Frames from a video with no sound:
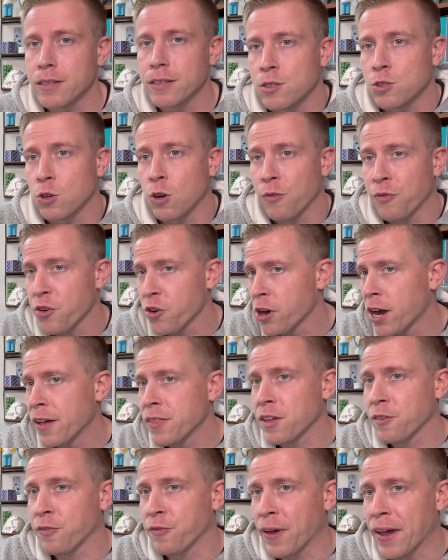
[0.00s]
So if you're
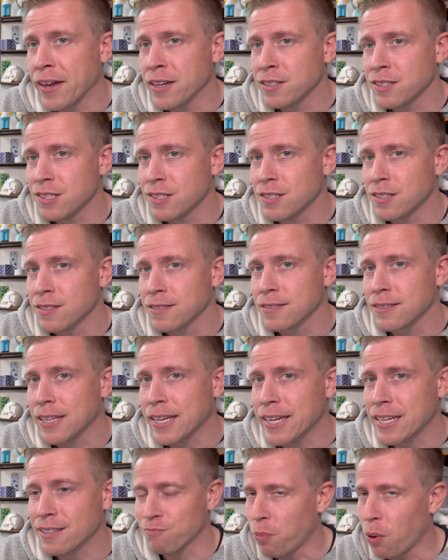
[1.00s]
on the fence,
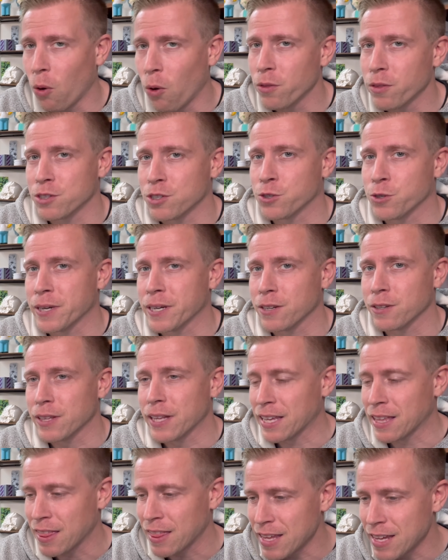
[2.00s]
like, pull the trigger.
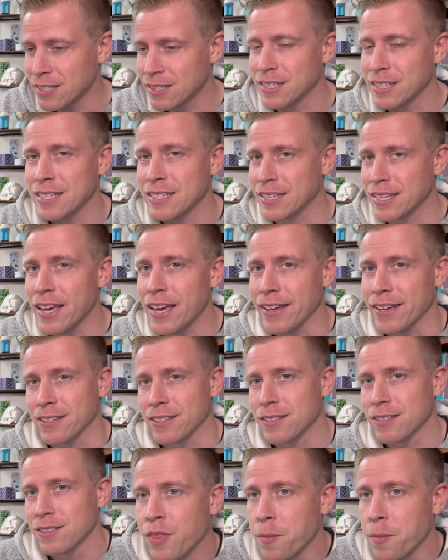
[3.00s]
Like, this is it.